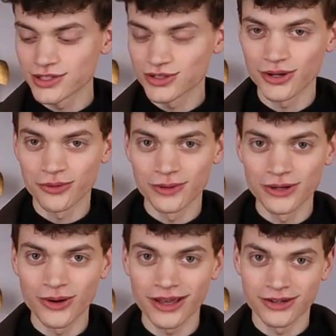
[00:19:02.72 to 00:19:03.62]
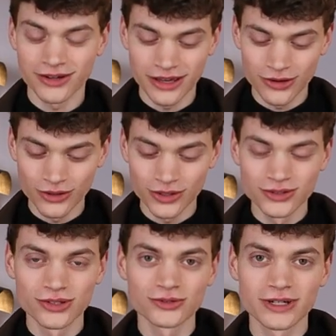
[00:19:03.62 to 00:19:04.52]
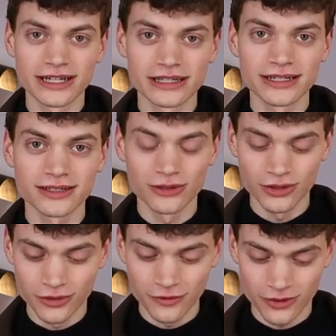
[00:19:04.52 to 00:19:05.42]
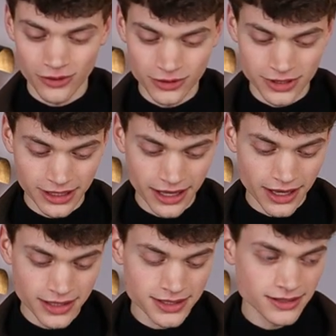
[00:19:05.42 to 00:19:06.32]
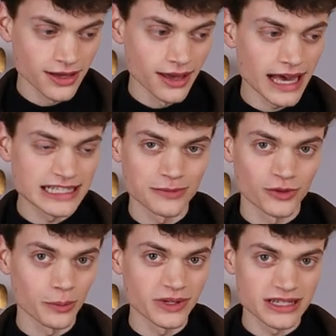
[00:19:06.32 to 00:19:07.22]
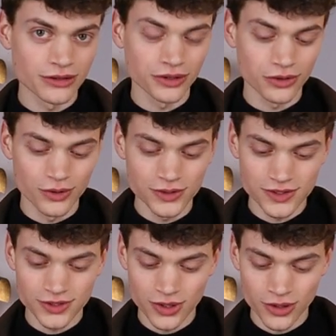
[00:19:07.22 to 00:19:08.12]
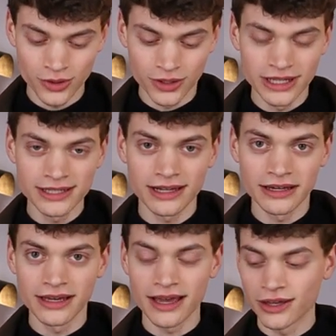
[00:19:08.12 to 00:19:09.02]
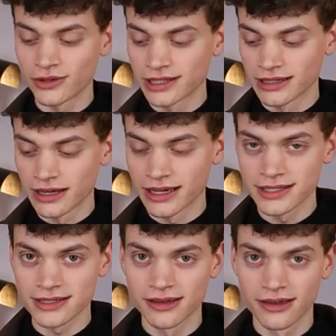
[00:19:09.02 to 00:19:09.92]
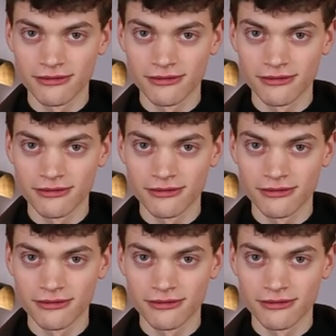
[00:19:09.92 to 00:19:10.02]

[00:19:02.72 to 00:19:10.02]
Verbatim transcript: Next to your wheel and your kiln you don't really need a lot of other things except for the materials. So you need clay and you need glaze